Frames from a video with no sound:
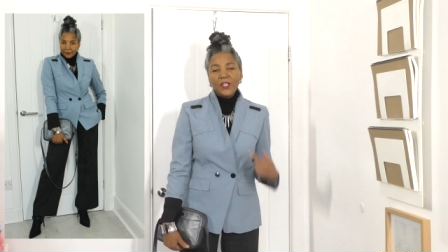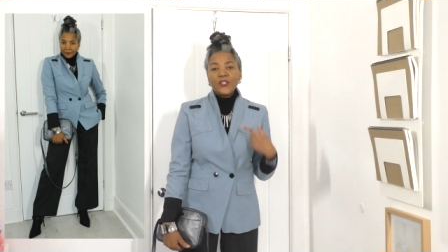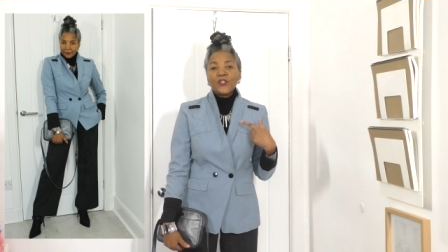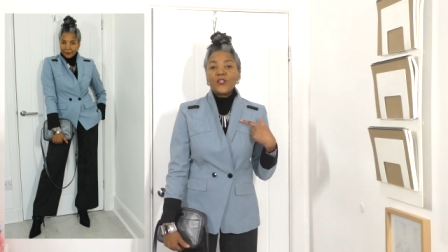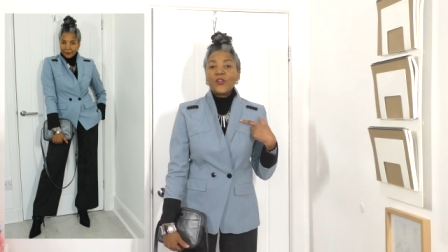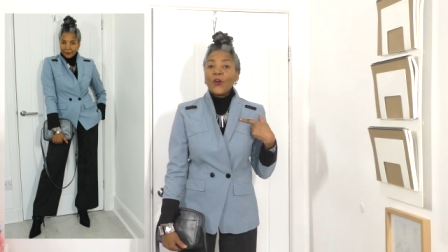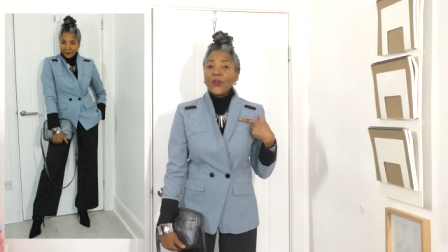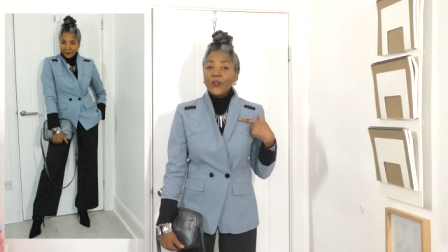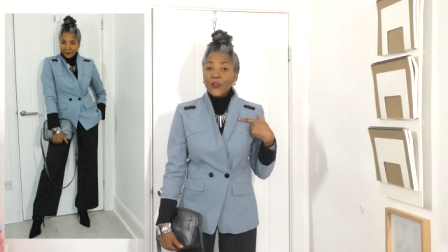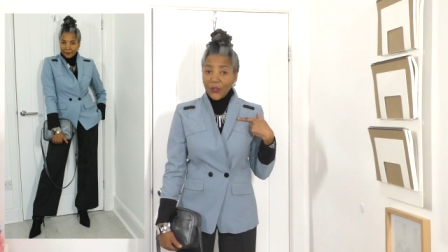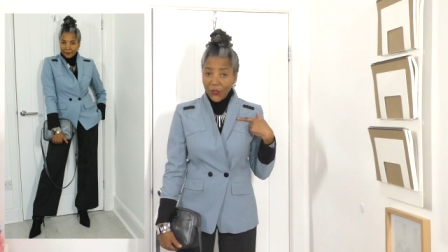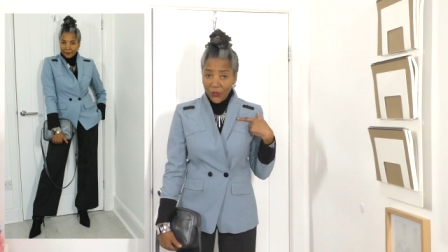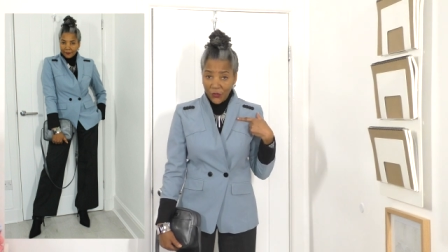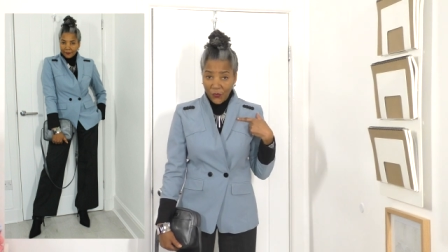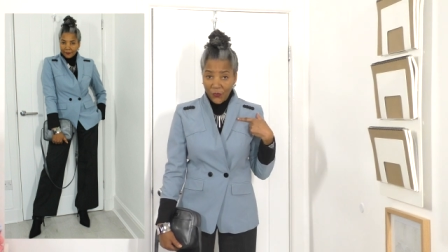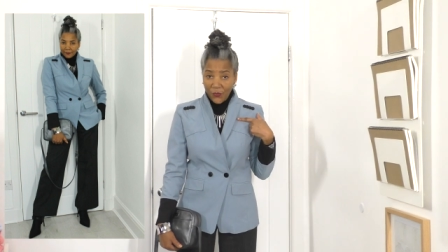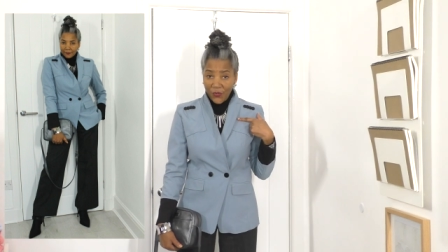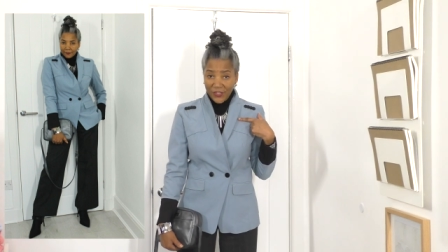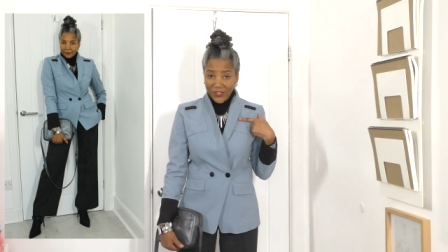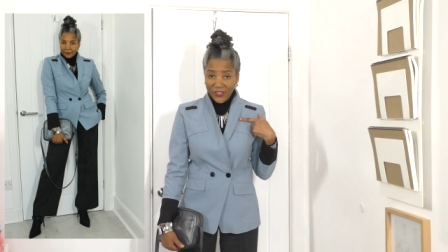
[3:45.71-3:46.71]
join the
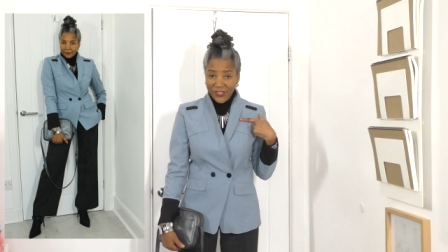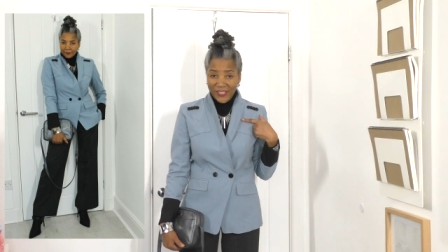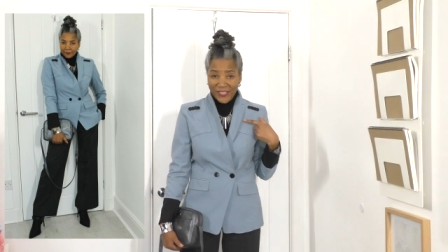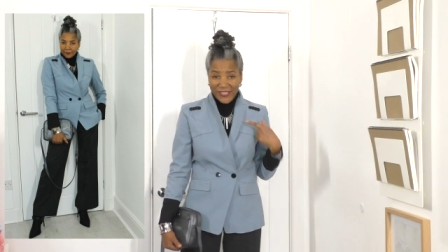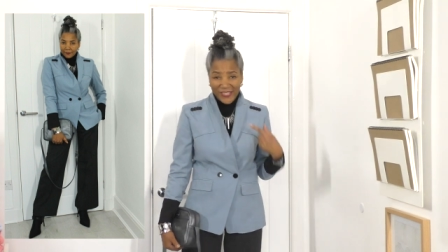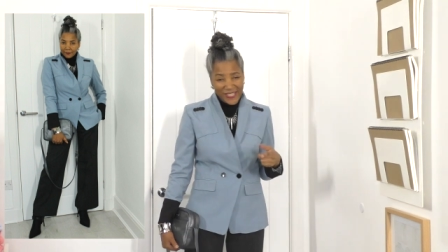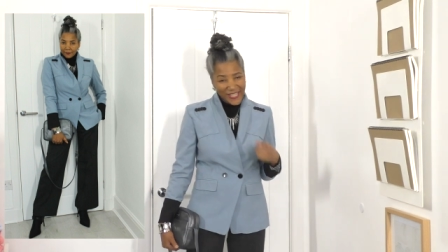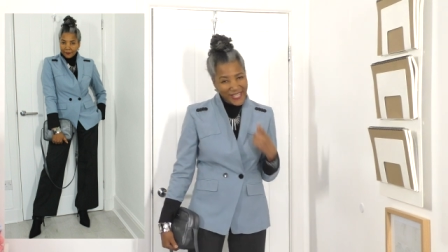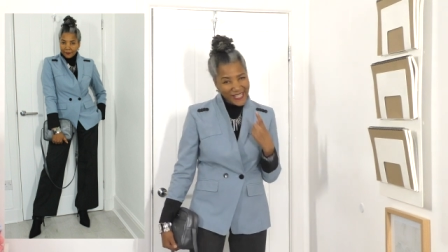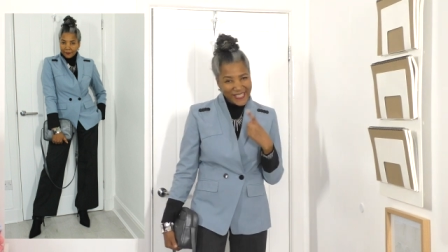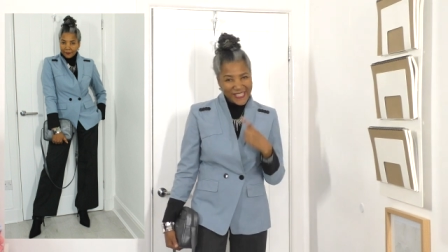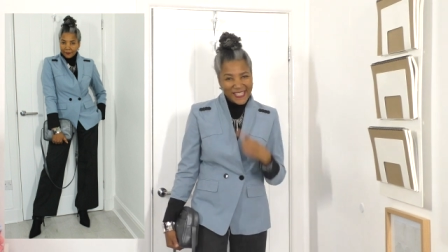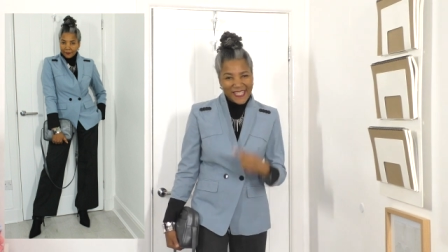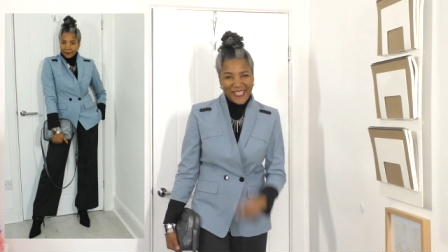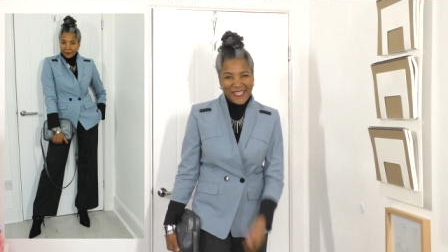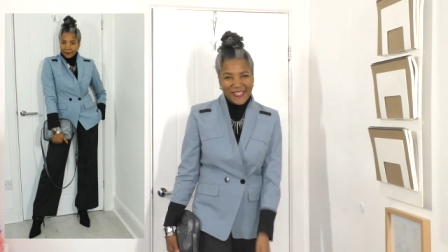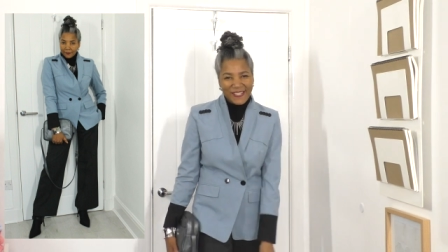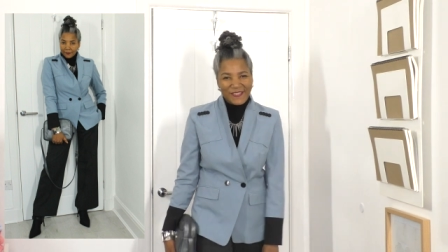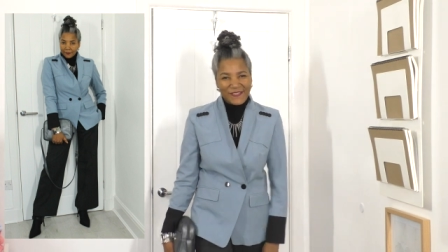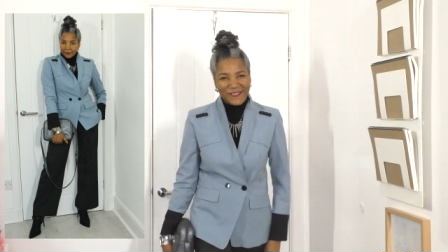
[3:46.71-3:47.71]
other one.
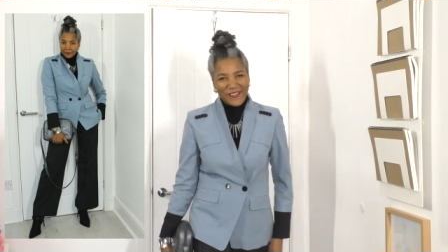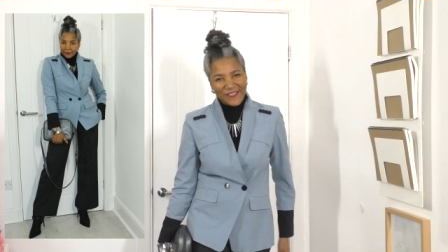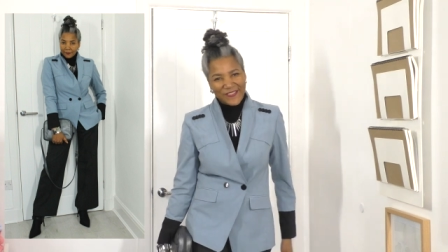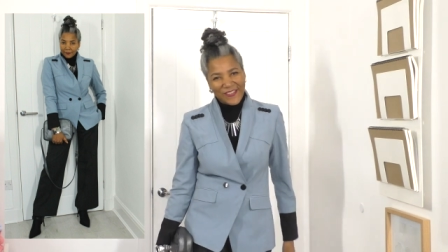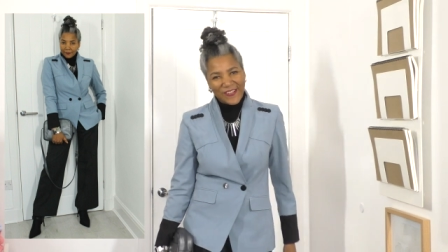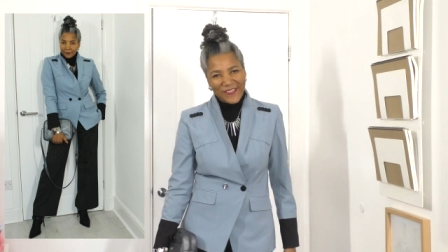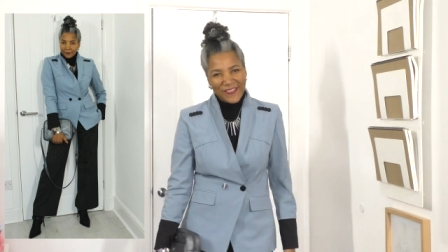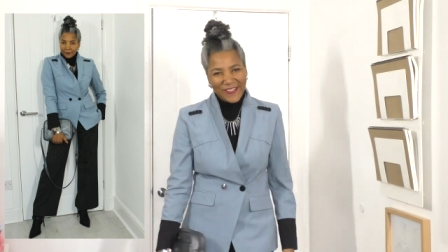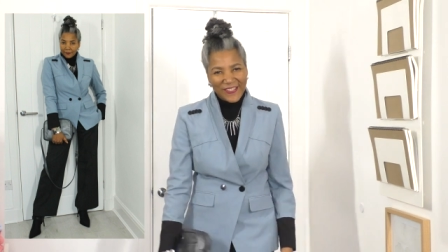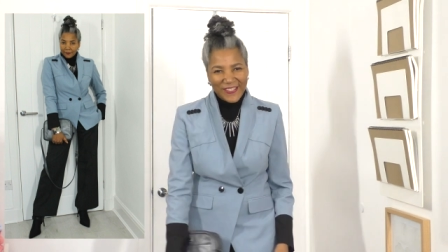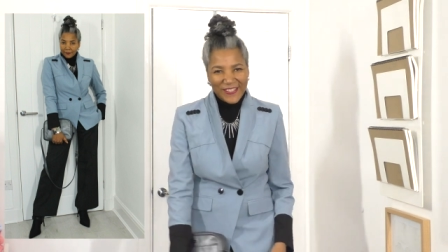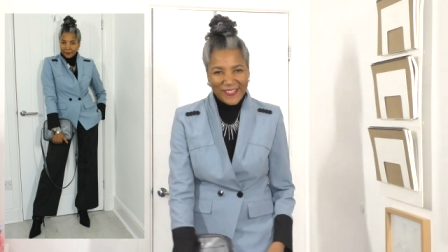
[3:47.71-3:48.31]
See you tomorrow.